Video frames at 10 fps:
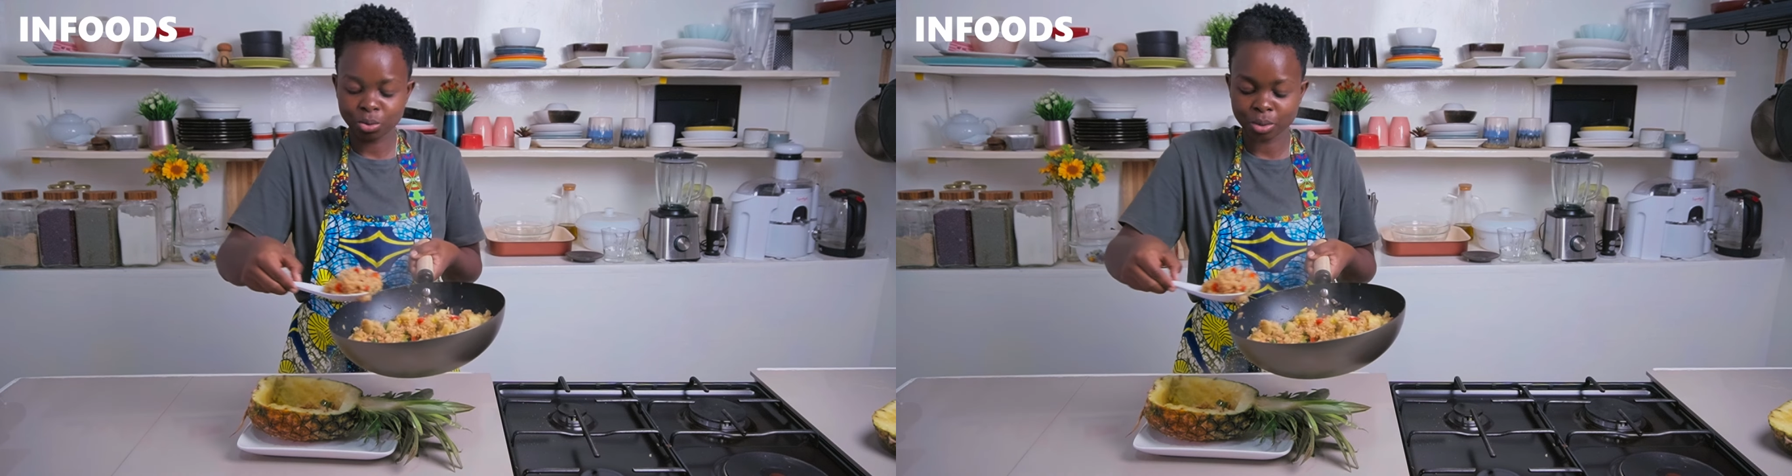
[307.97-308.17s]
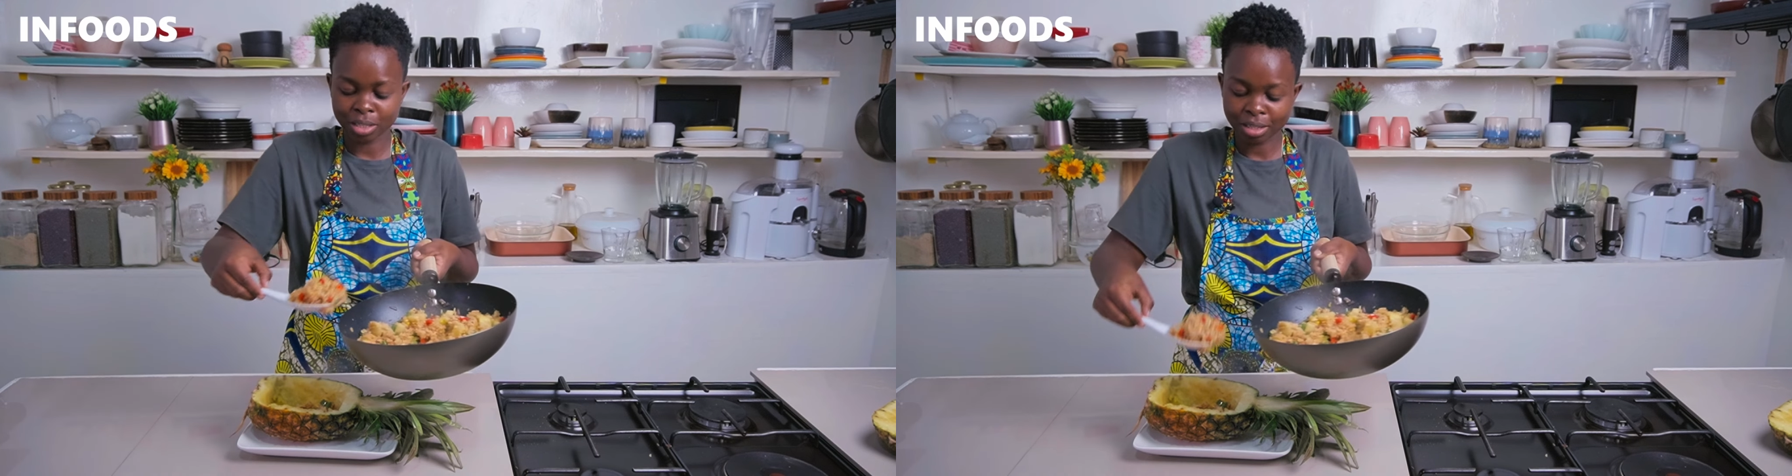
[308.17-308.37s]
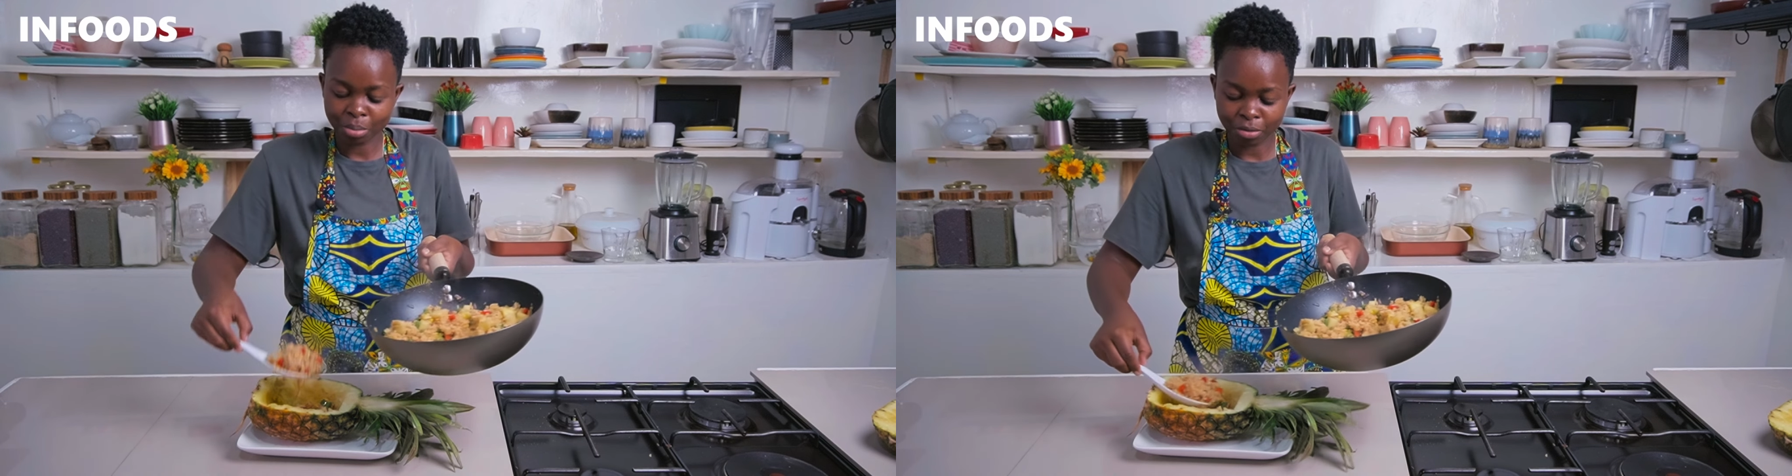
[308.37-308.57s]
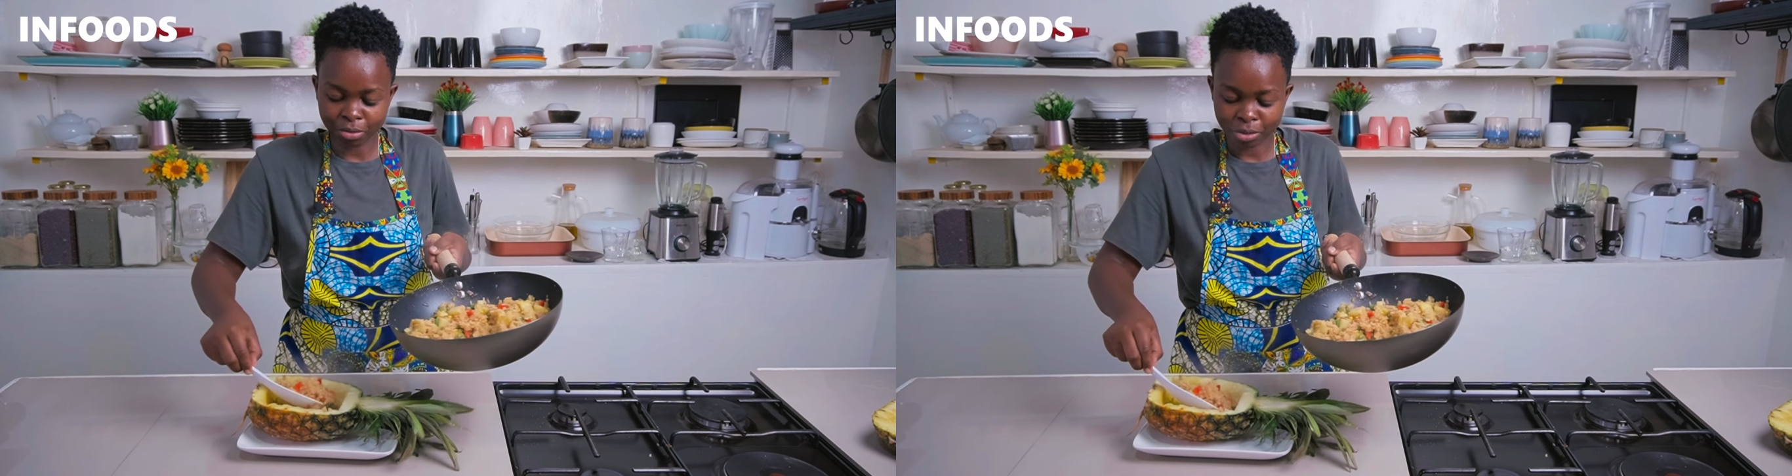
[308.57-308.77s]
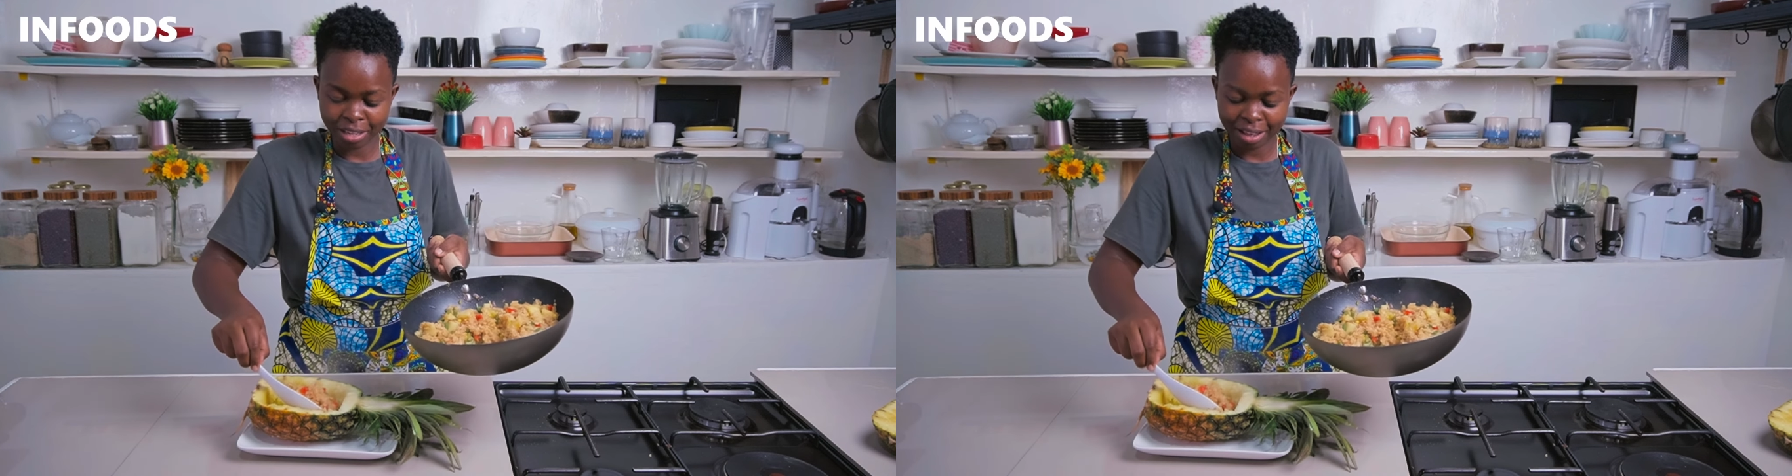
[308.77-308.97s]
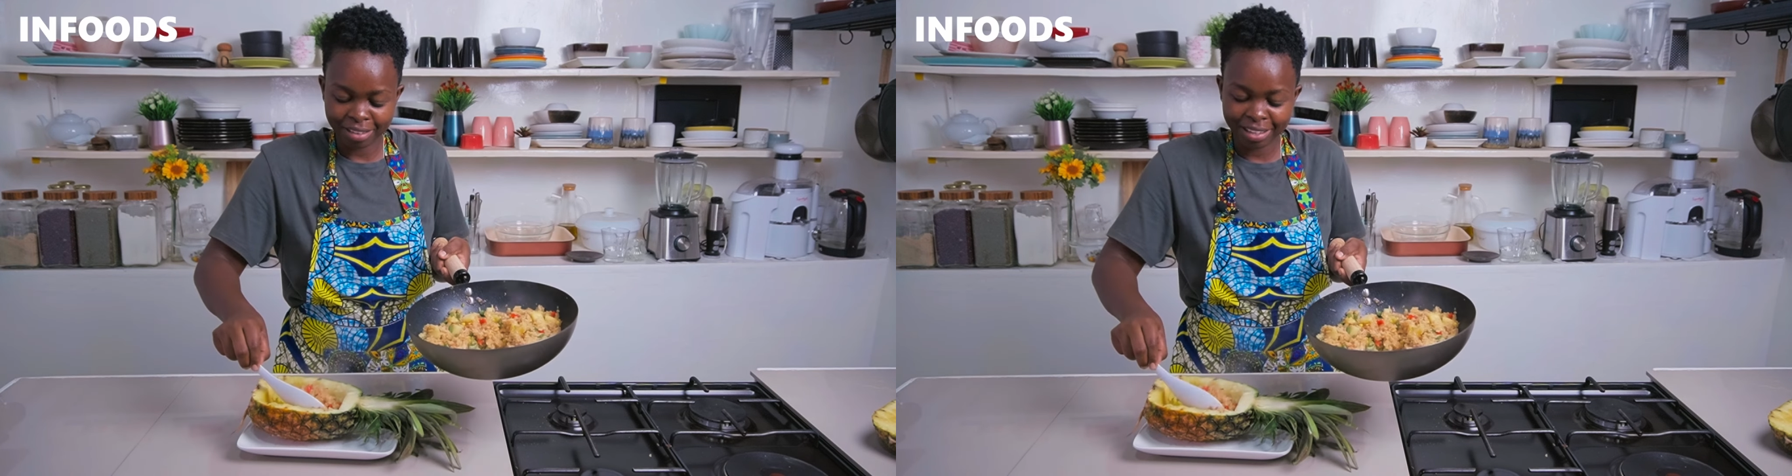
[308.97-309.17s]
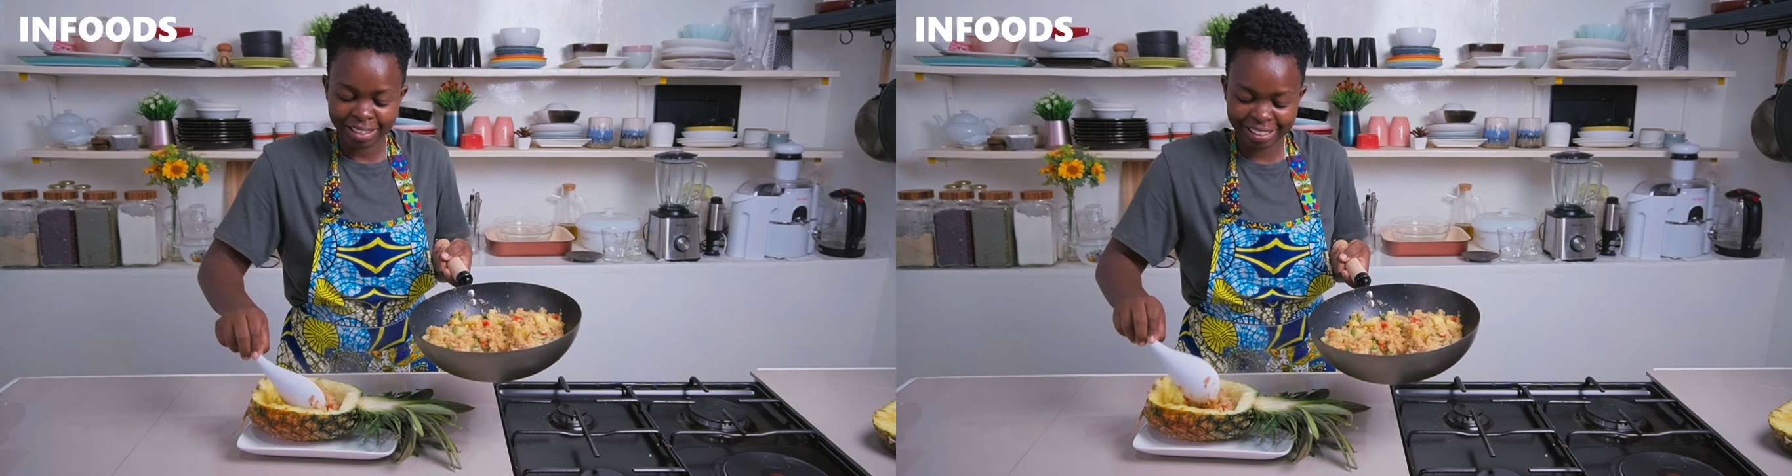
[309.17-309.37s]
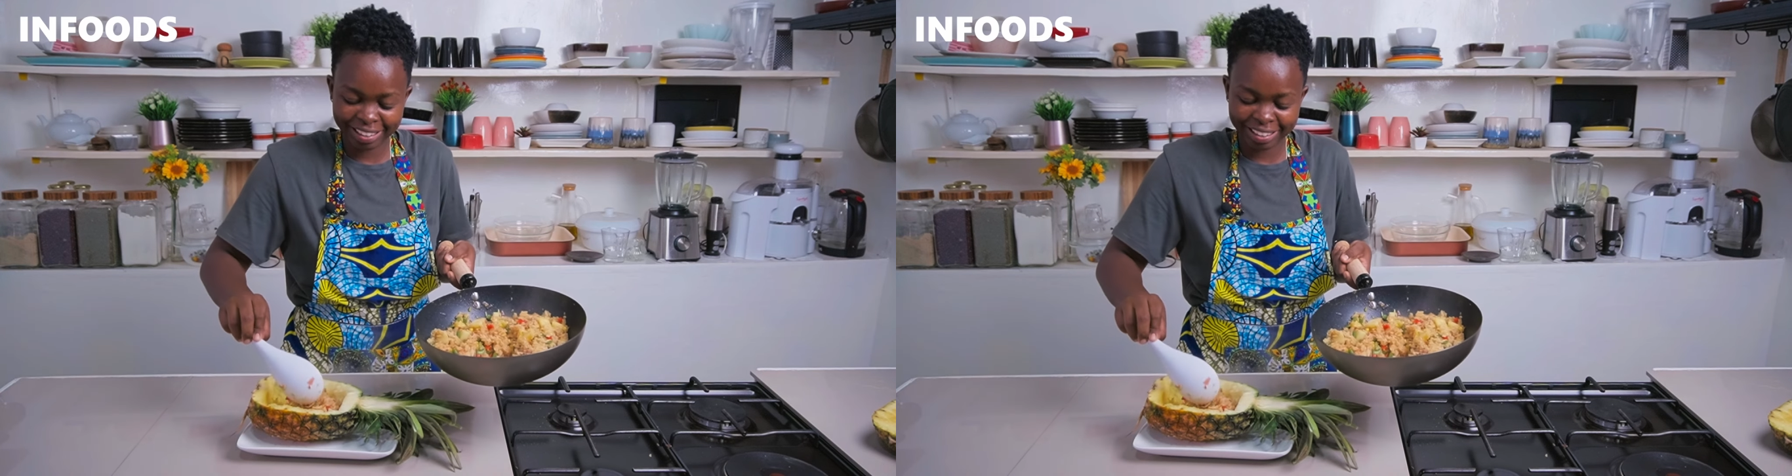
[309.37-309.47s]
to taste before serving.